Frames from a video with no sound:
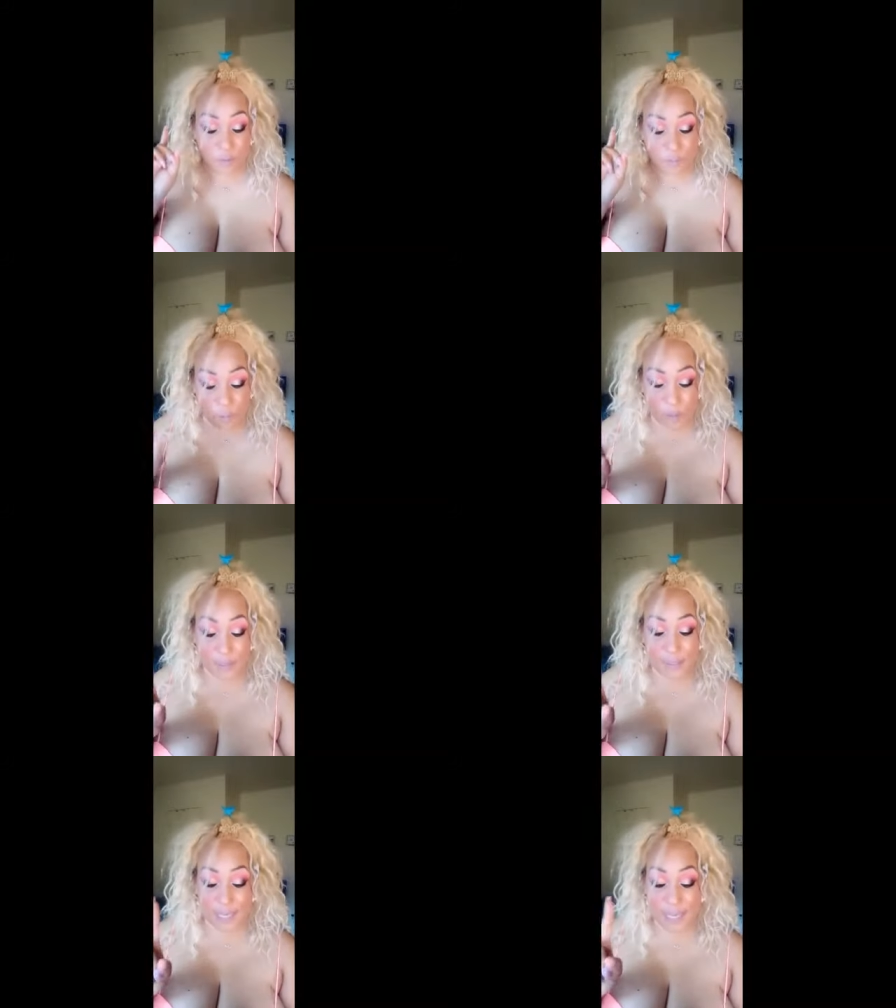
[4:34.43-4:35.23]
for the
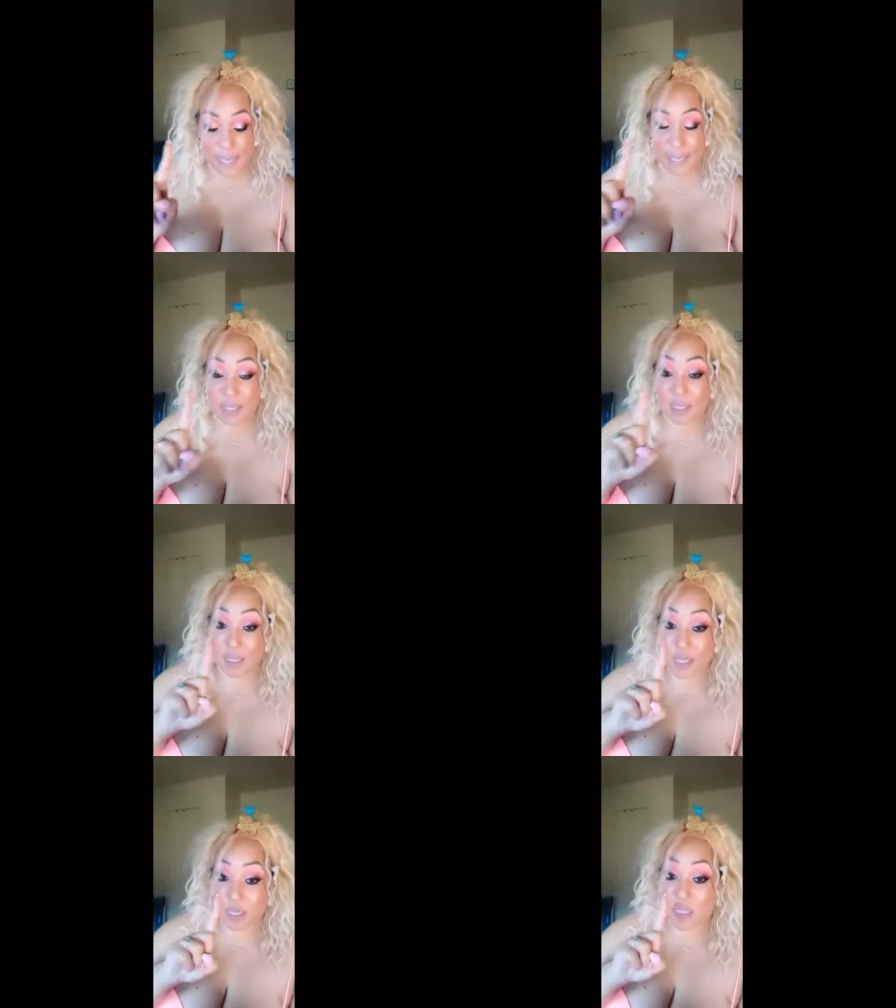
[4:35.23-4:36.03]
skin.
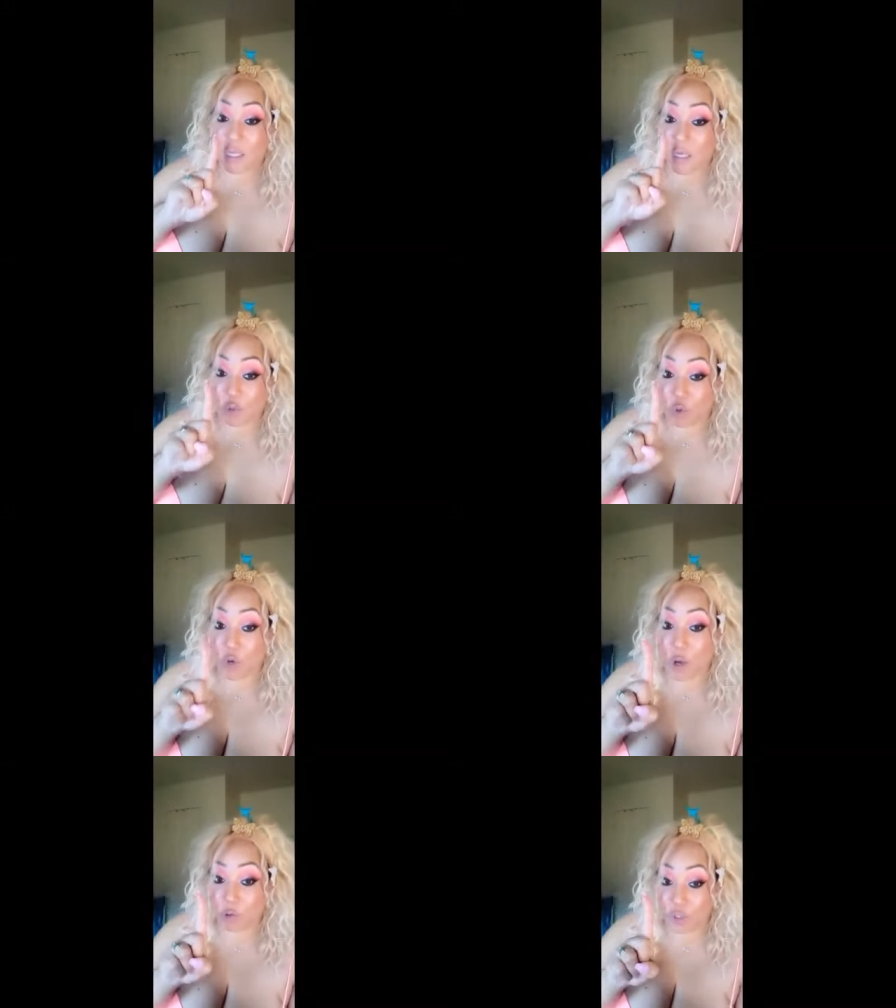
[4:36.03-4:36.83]

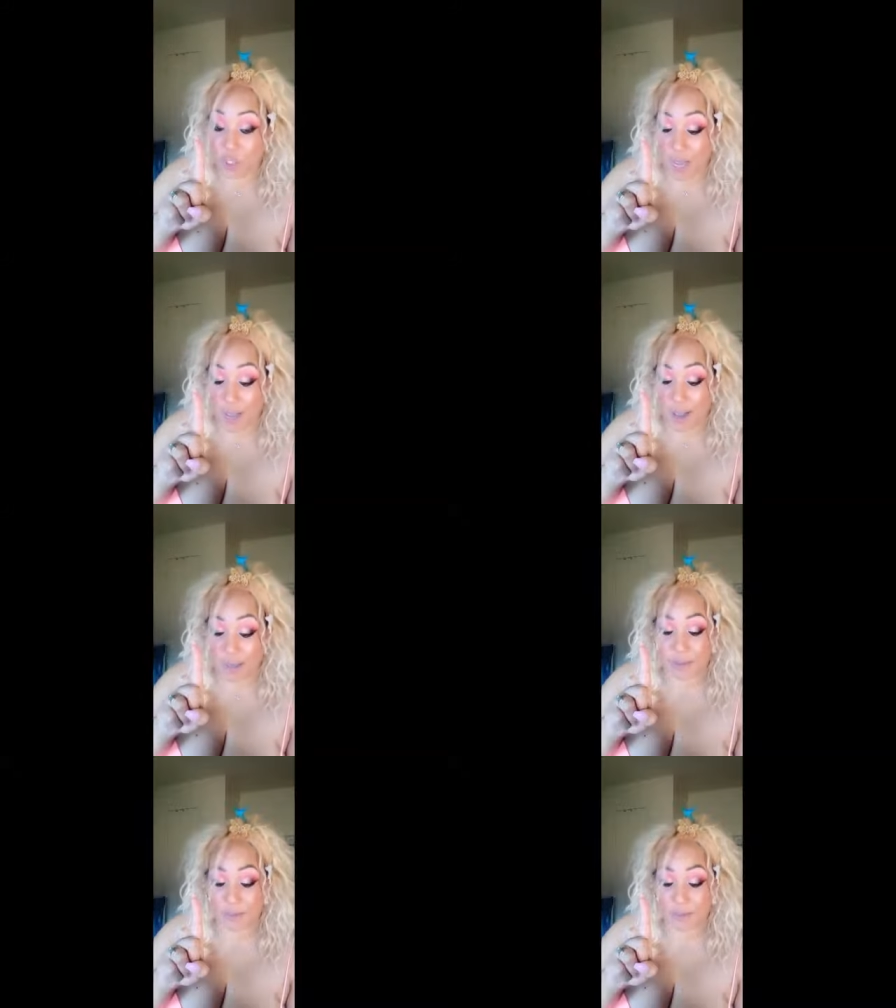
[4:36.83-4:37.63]
Control
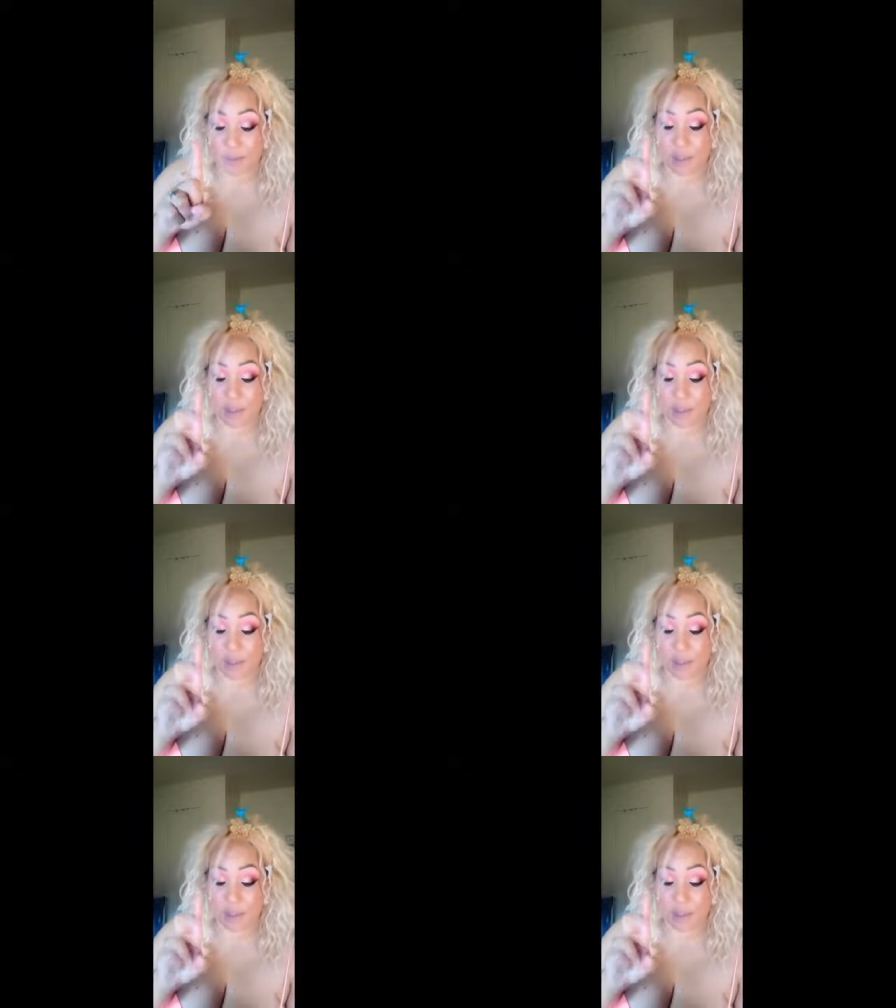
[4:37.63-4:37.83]
shine,